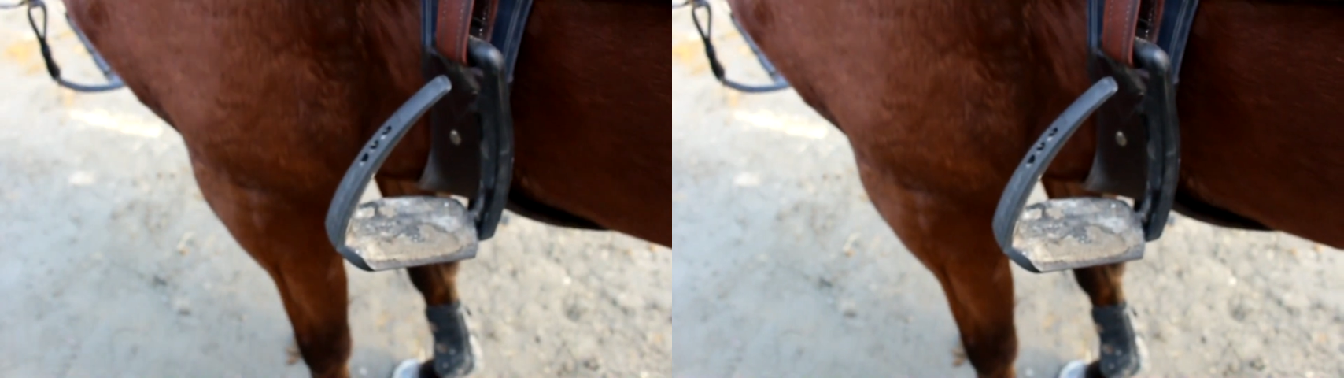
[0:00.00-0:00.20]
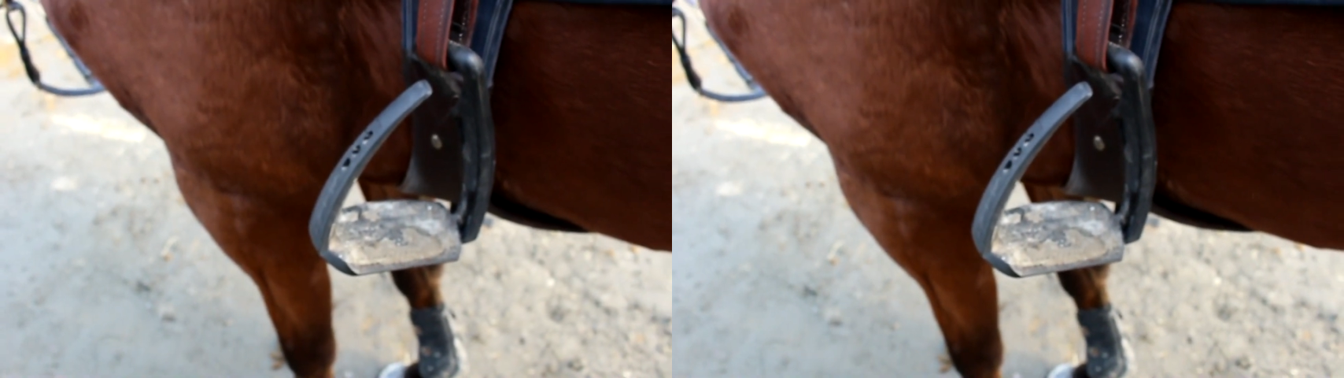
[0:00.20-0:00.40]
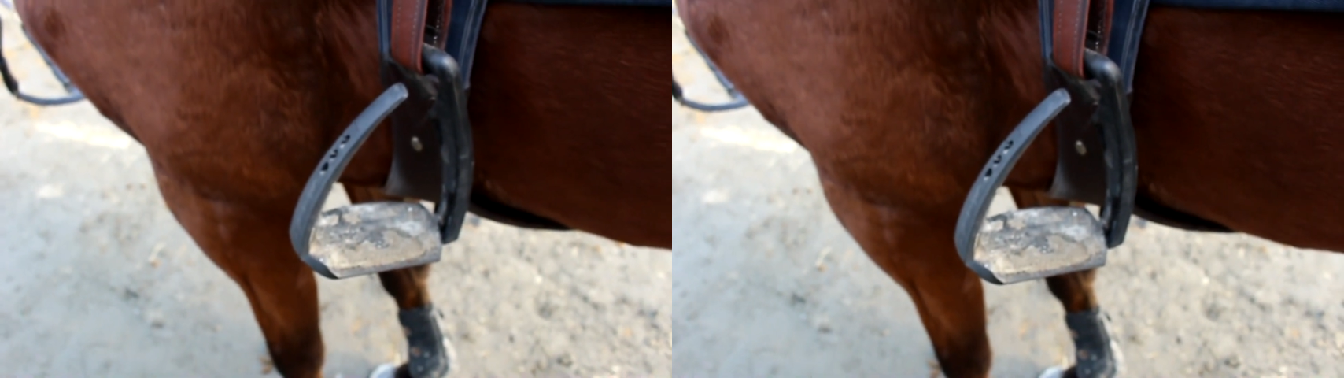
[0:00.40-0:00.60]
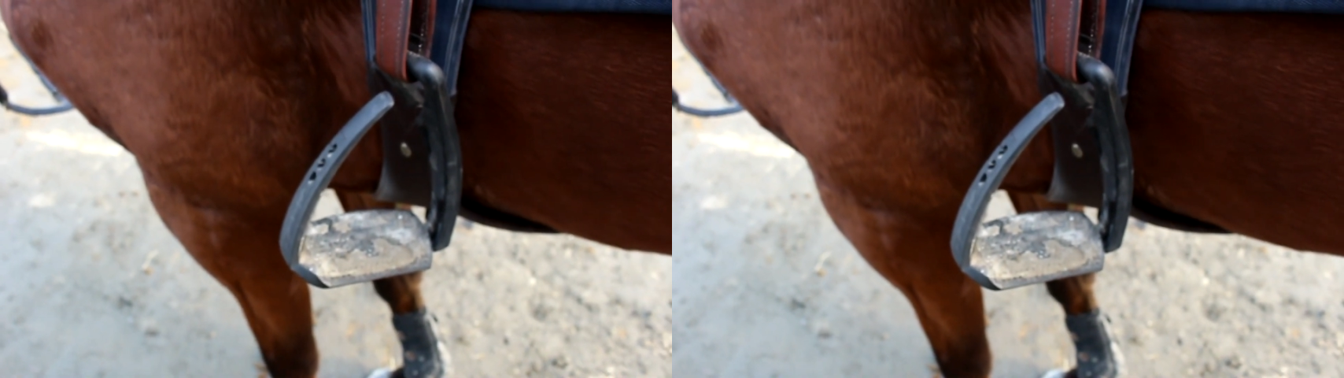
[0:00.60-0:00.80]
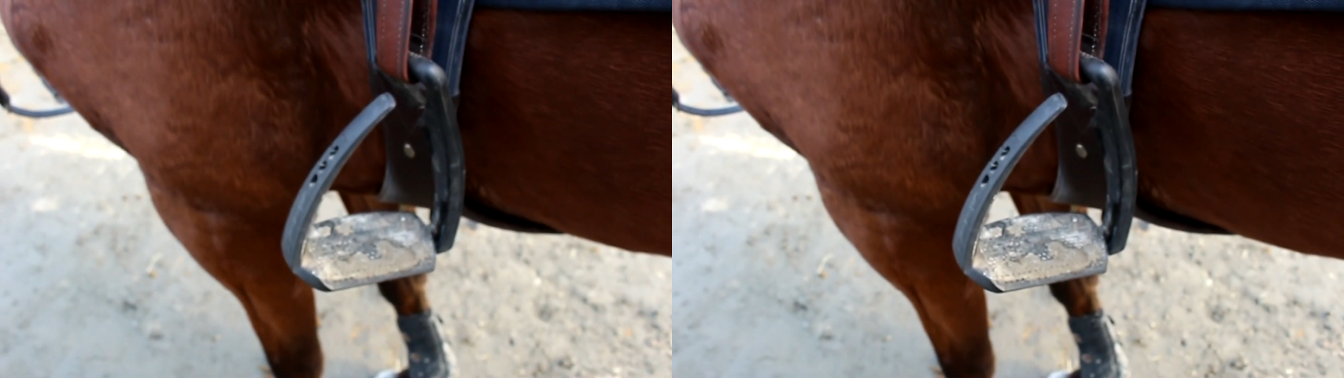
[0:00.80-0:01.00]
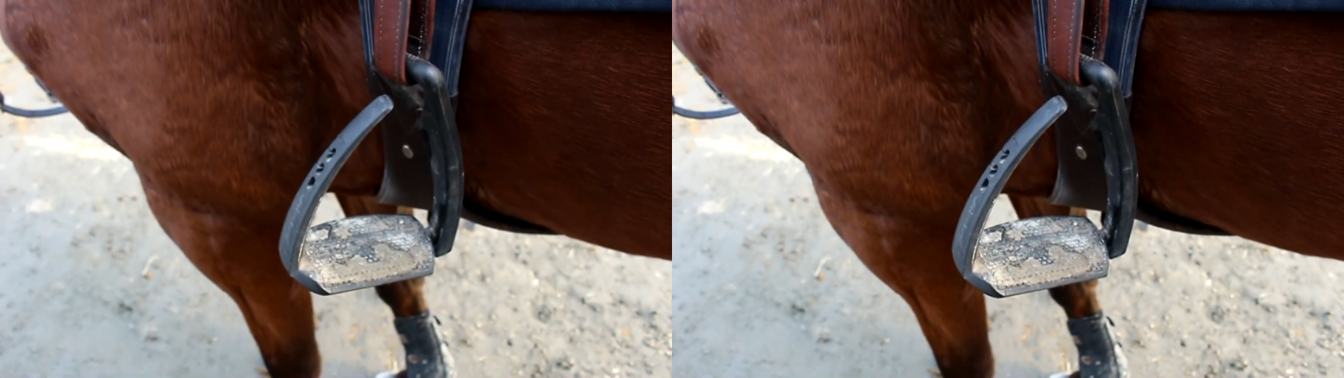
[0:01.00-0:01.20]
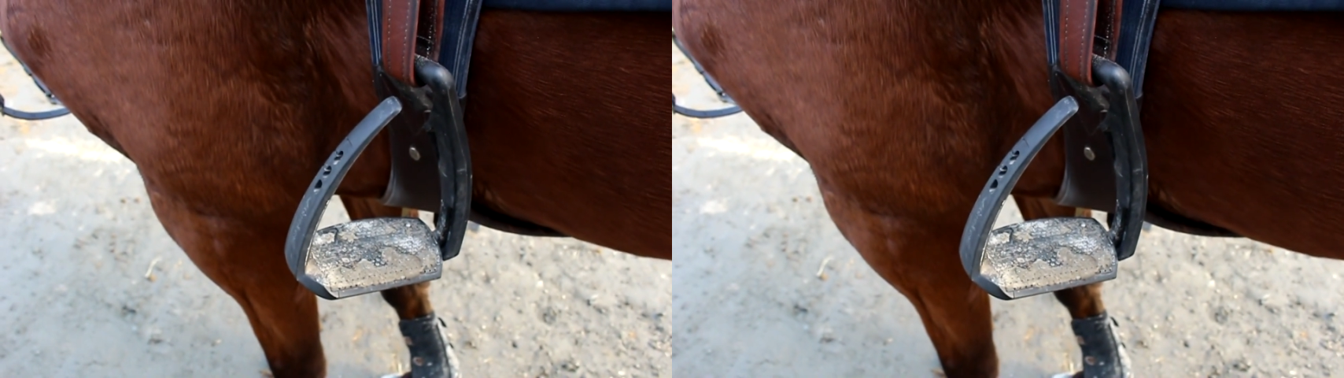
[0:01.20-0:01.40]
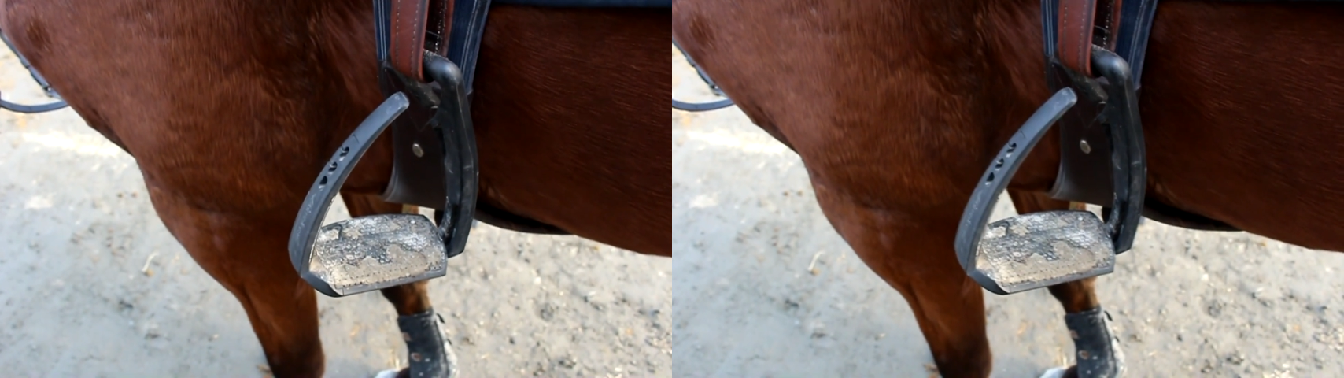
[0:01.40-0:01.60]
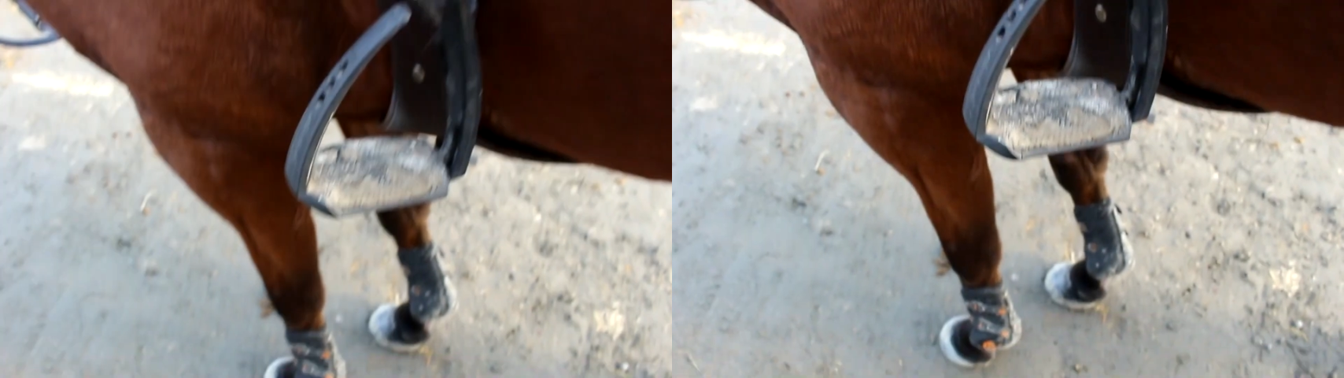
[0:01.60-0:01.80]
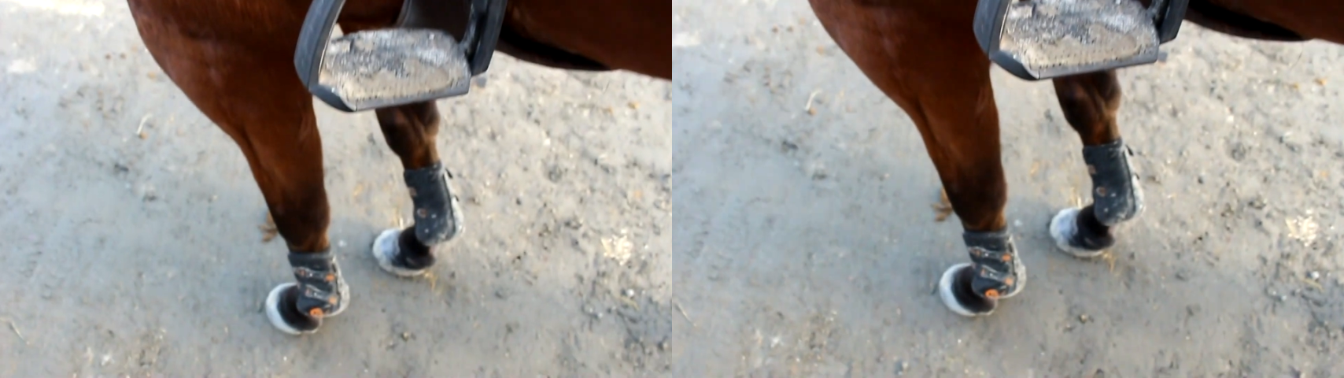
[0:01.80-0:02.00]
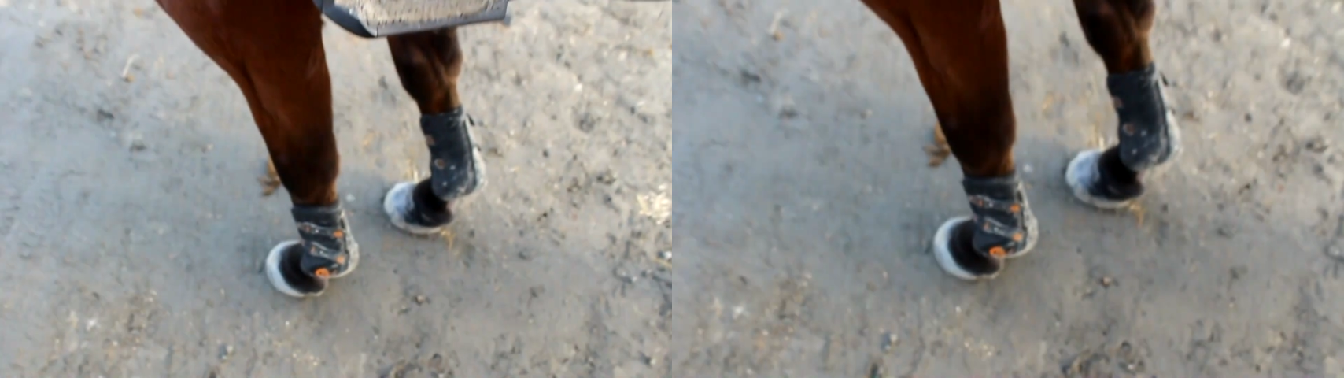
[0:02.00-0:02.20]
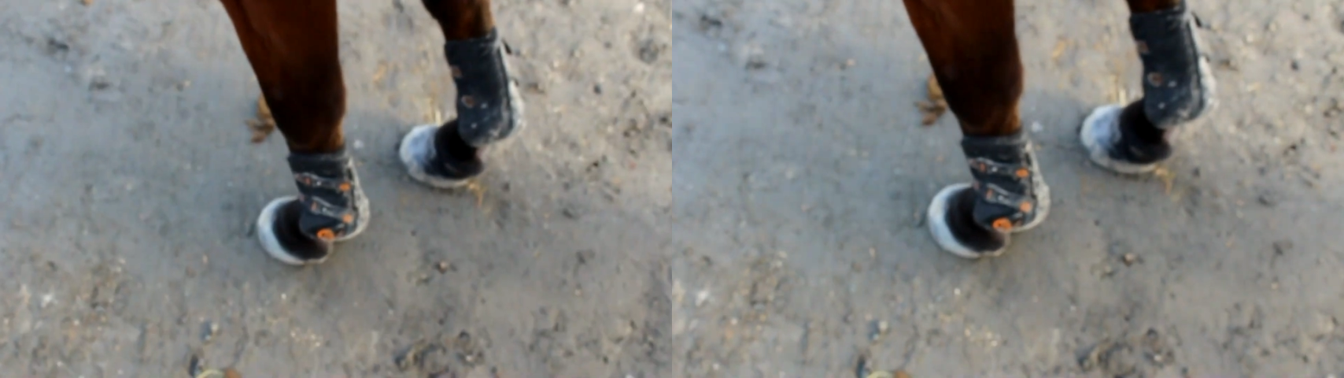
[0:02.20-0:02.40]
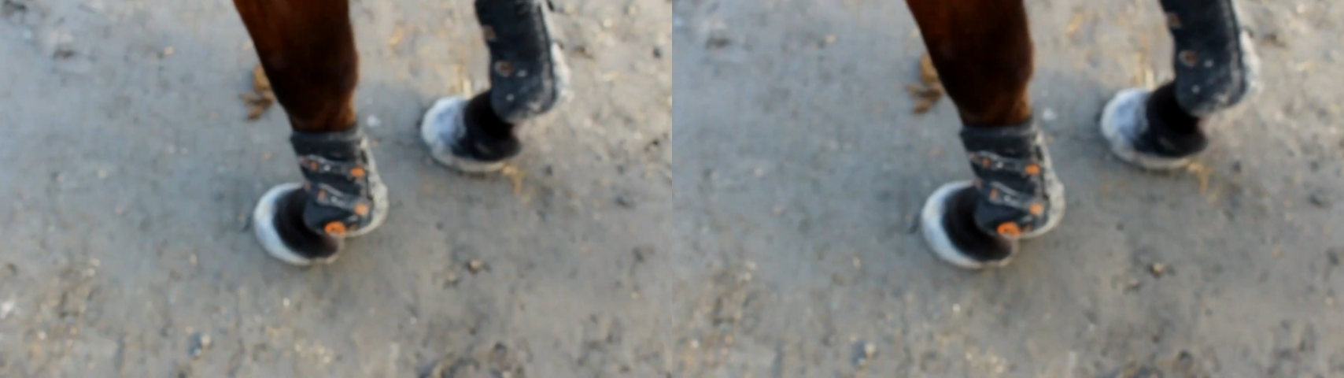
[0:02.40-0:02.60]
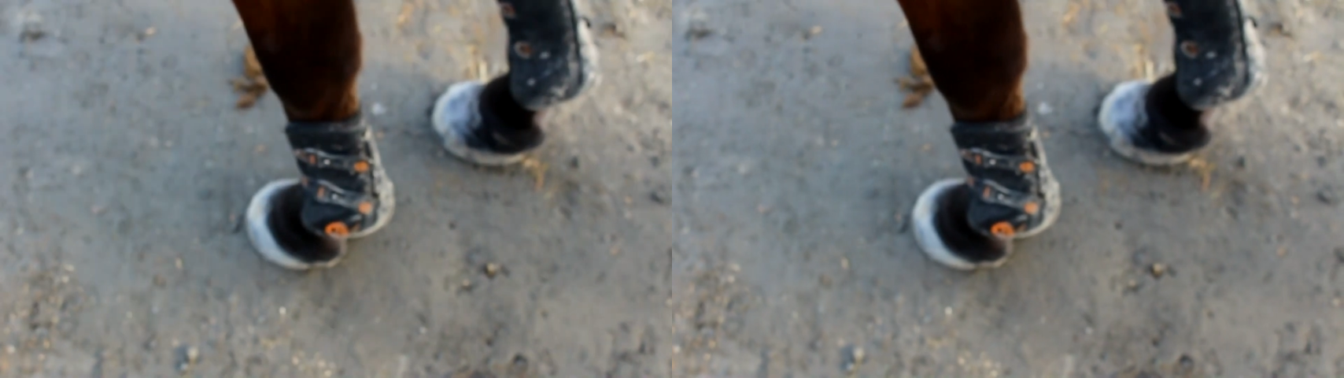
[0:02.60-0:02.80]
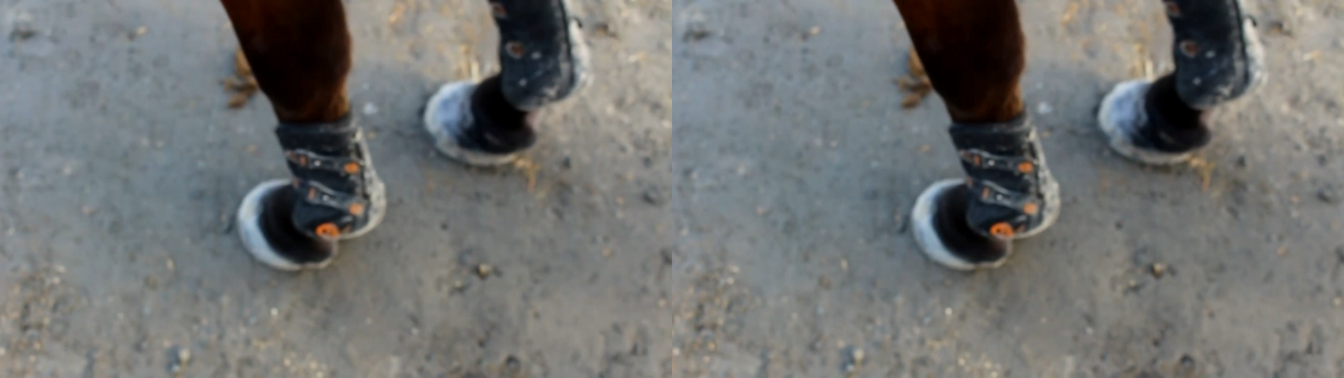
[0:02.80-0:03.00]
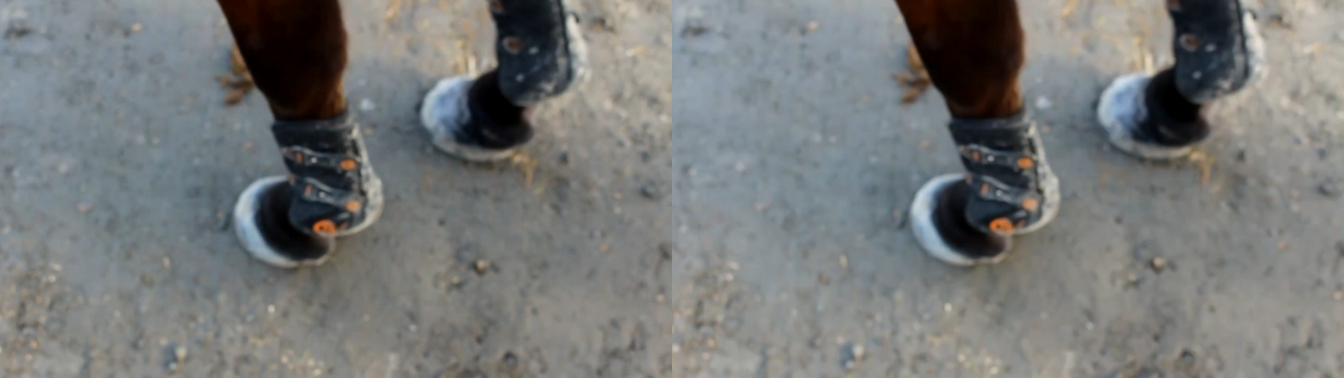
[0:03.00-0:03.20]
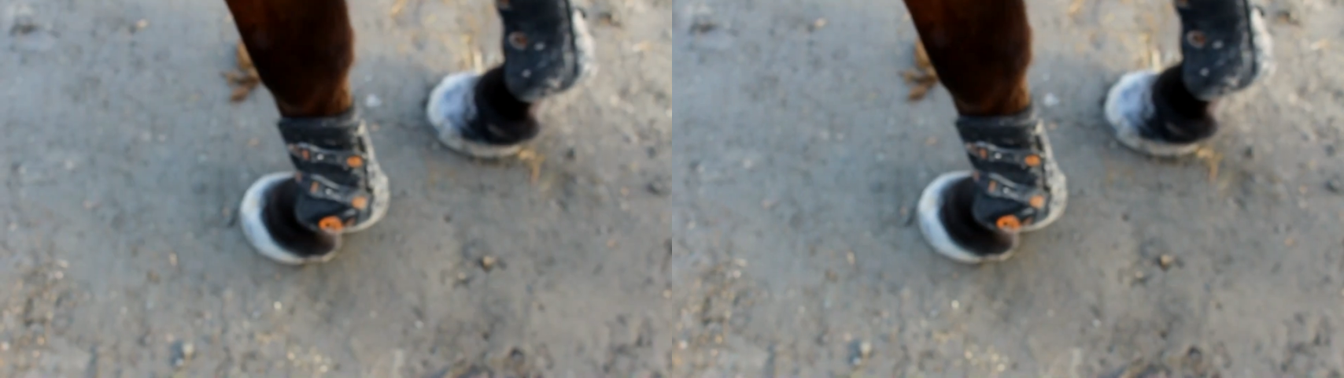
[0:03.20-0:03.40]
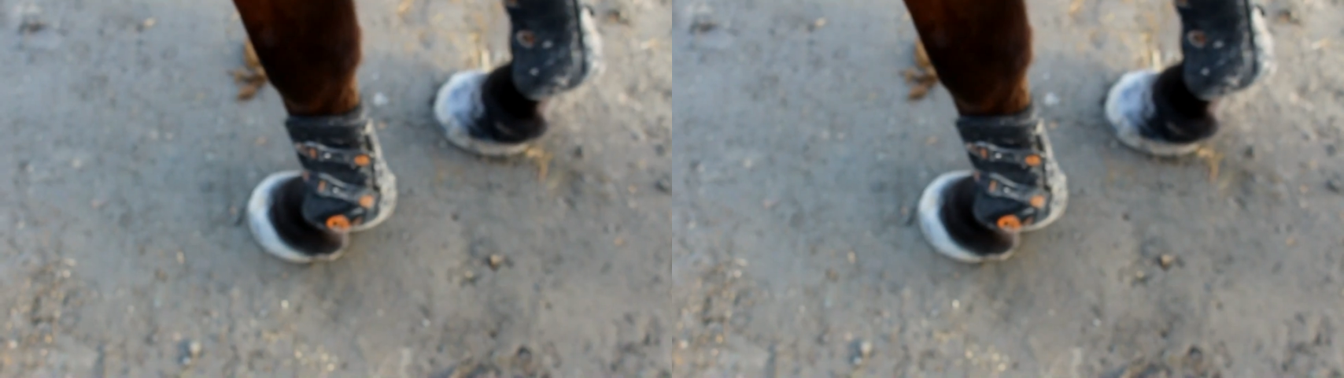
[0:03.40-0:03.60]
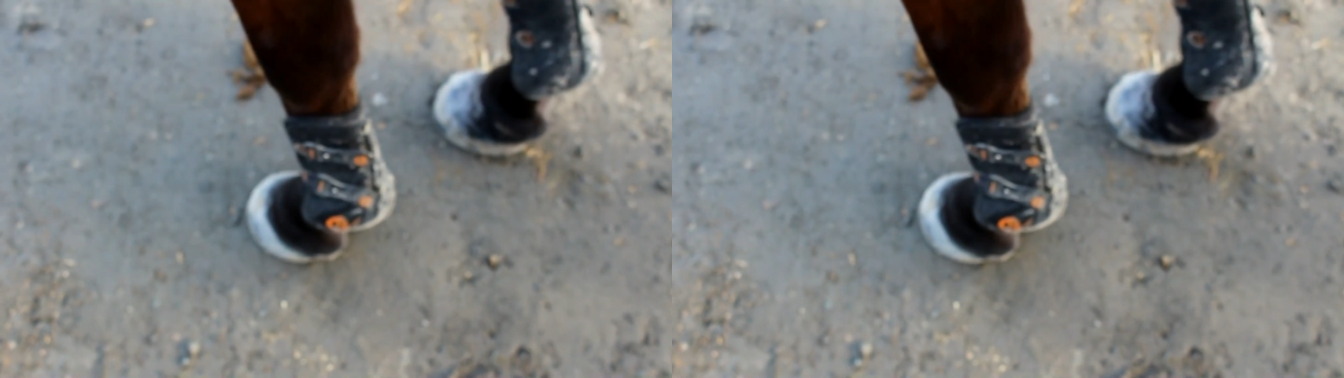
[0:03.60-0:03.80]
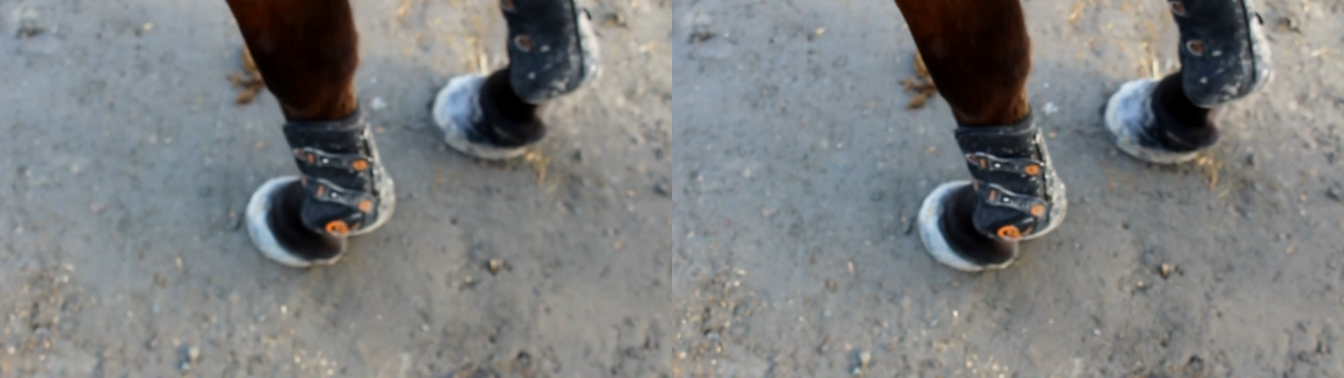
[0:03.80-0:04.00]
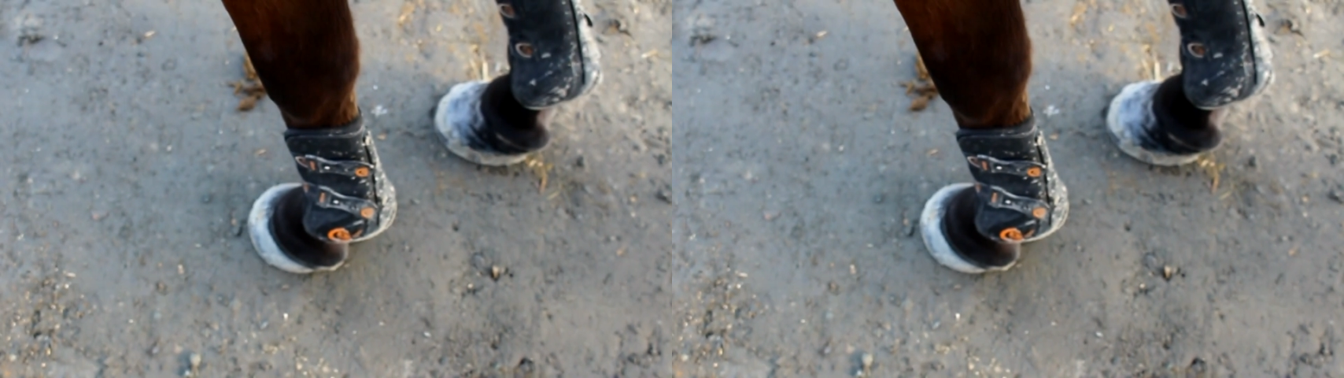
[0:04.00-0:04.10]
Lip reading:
No face is visible, so there are no lips to read.